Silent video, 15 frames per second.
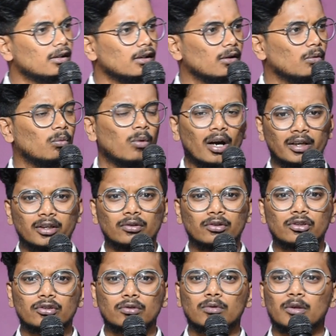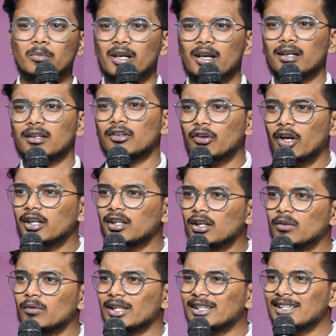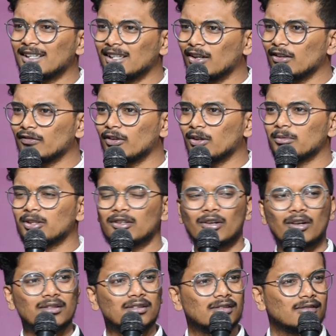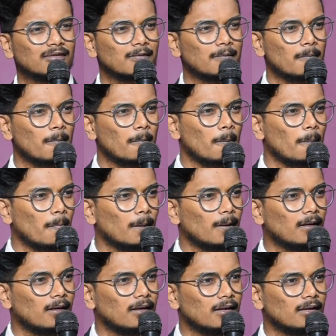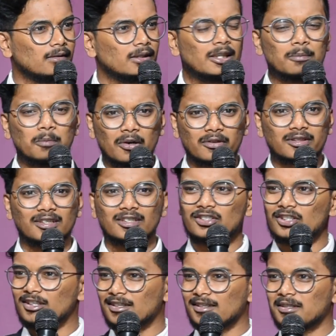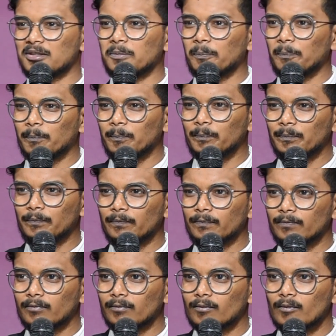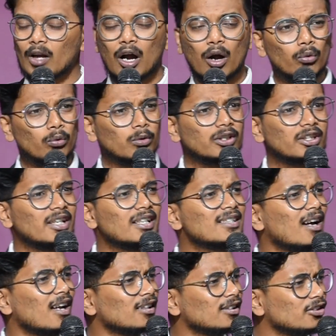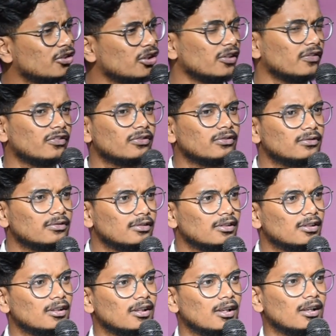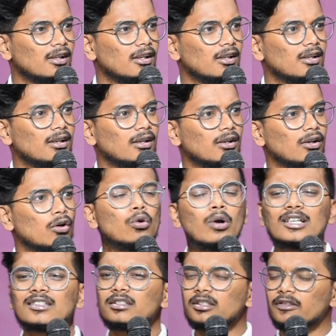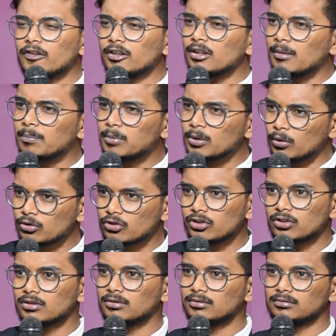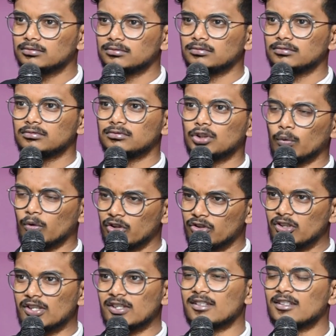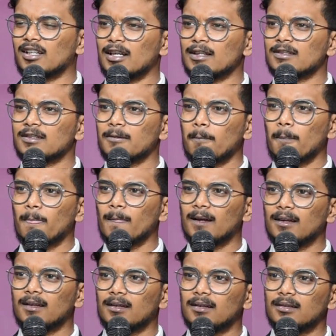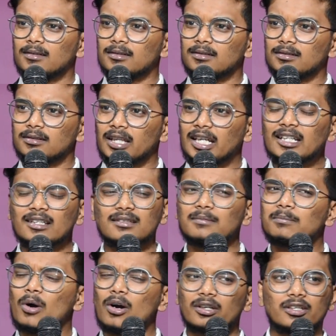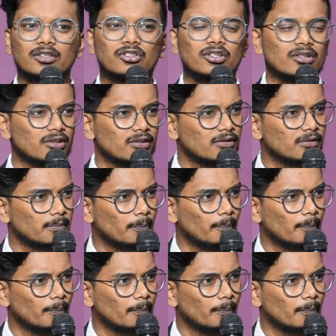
why don't you do a miracle right now and get down from the cross? He mocks at Jesus. However, there is another thief who has a different approach towards Jesus Christ. He doesn't mock at Jesus.